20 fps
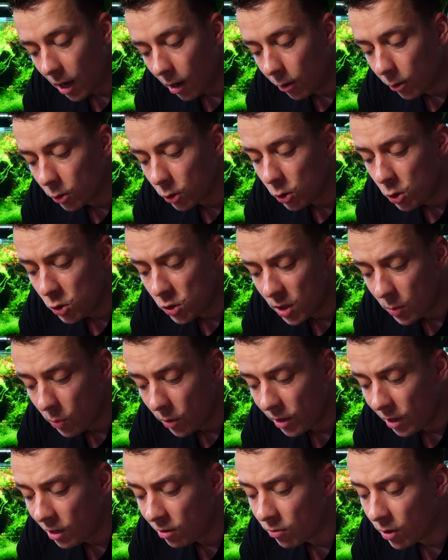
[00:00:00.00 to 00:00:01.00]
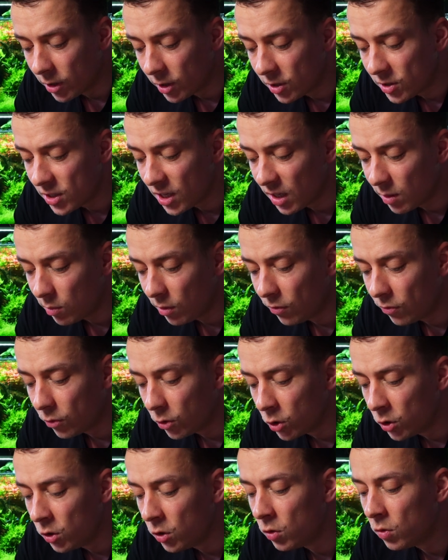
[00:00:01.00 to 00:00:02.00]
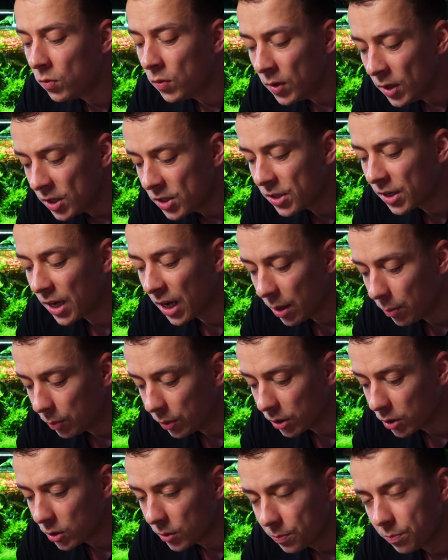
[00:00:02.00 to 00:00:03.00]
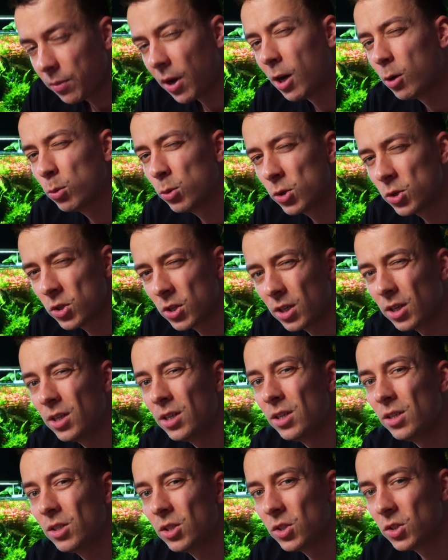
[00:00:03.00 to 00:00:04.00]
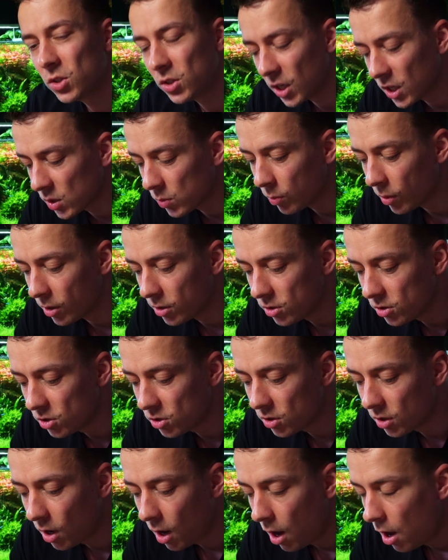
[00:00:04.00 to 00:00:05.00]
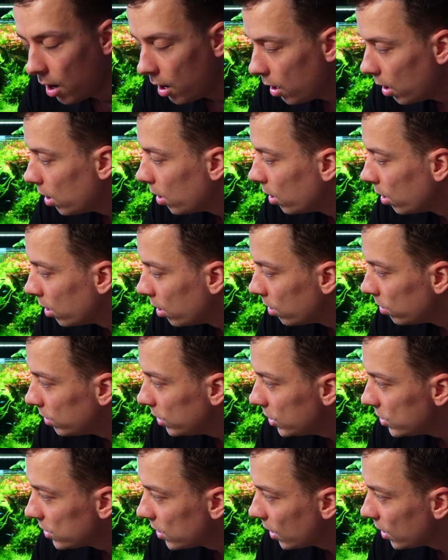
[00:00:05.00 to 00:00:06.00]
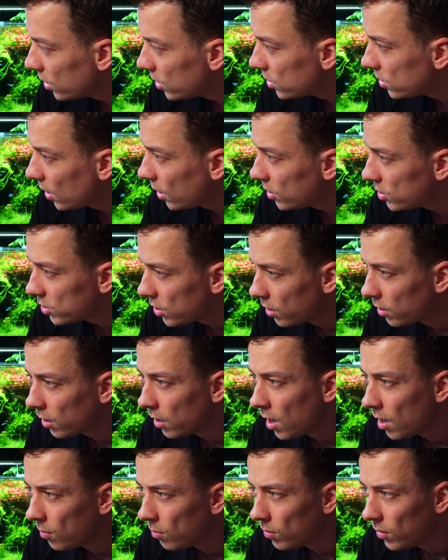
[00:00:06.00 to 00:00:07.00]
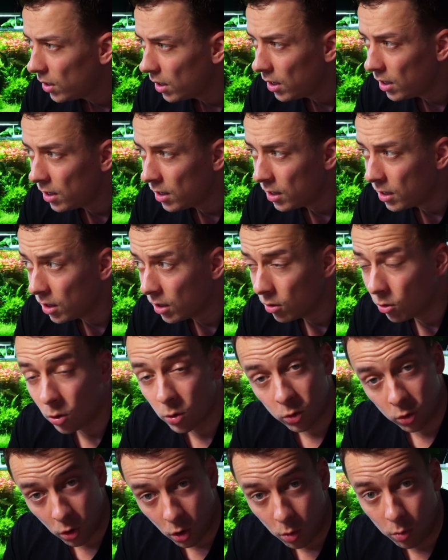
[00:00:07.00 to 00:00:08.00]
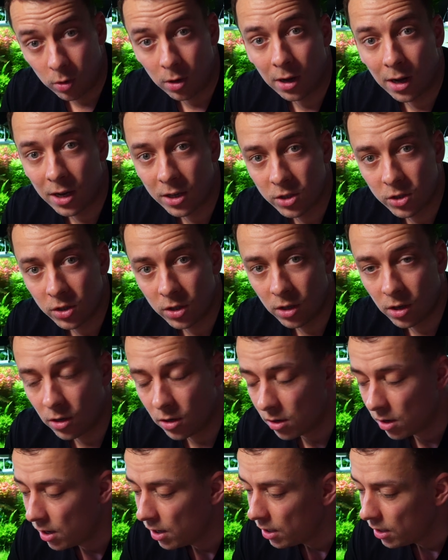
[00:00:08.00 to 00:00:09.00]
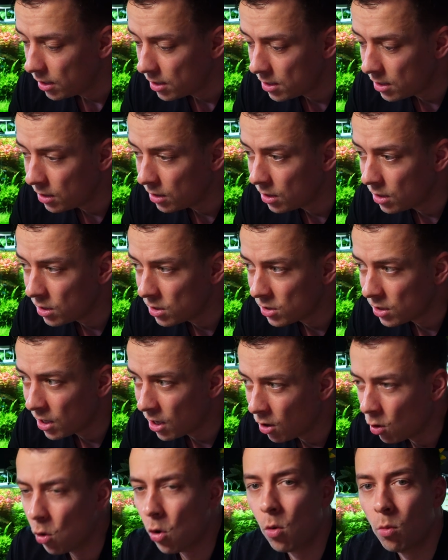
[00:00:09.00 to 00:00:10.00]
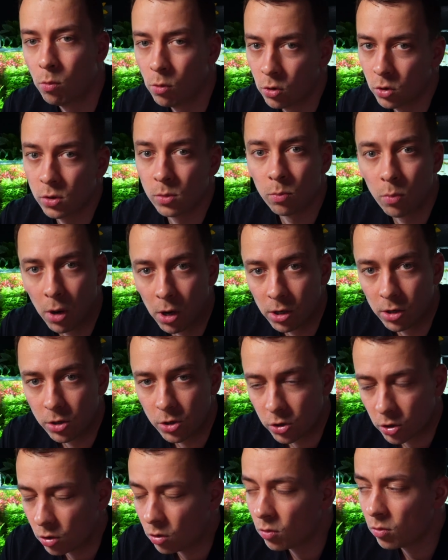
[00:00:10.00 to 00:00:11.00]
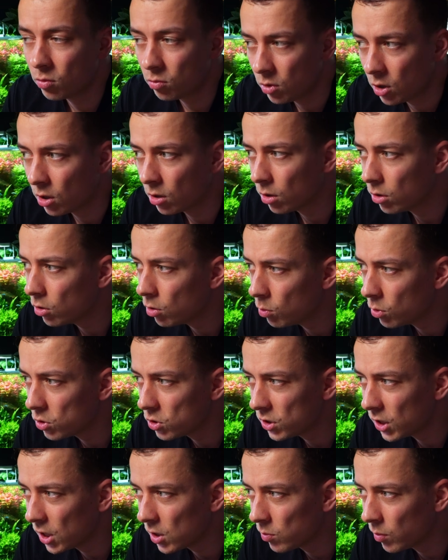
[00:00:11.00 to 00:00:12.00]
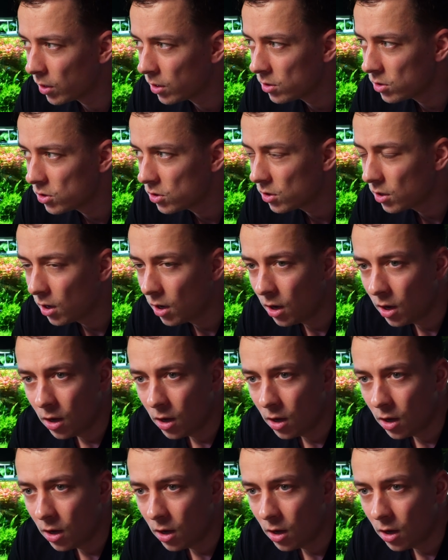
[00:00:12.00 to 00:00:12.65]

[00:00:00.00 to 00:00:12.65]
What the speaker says: How long do you typically run a tank before you rescape it? I would say 6 months. These tanks, I started them in October last year and it is now almost March, so yeah, almost 6 months.